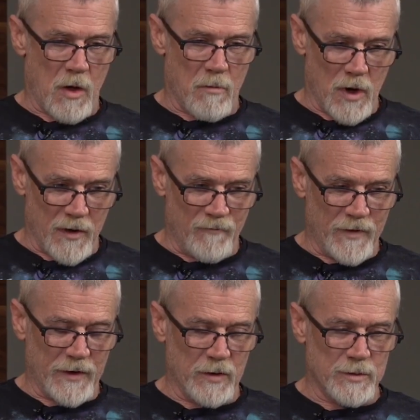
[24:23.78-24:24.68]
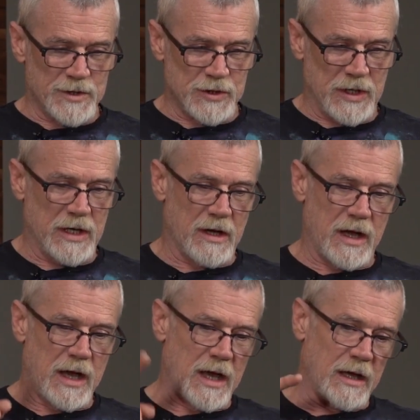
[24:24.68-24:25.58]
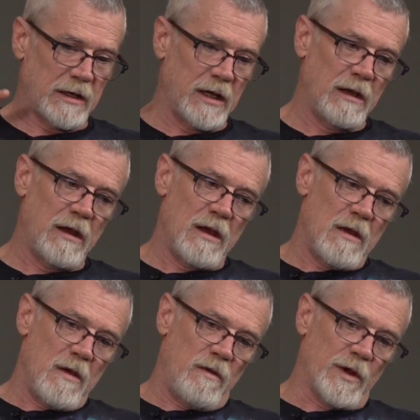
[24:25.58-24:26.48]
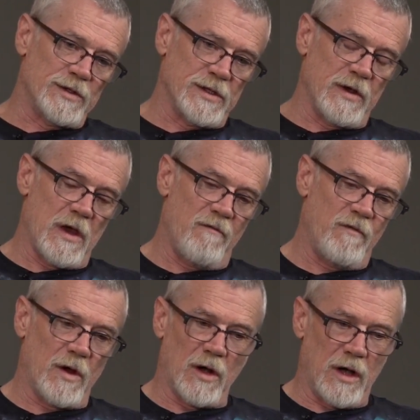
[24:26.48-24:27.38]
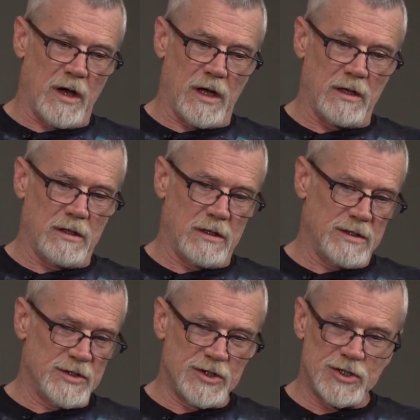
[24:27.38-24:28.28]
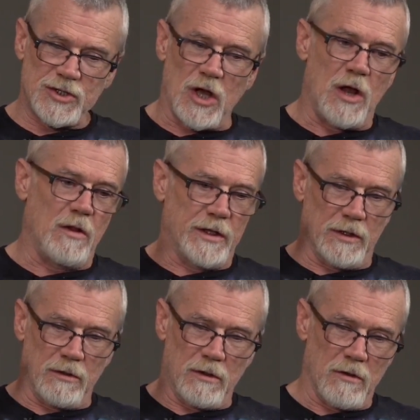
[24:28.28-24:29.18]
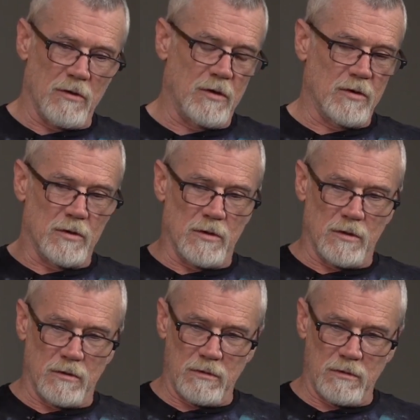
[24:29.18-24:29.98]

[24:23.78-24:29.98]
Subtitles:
modified the machine. There's a very solid local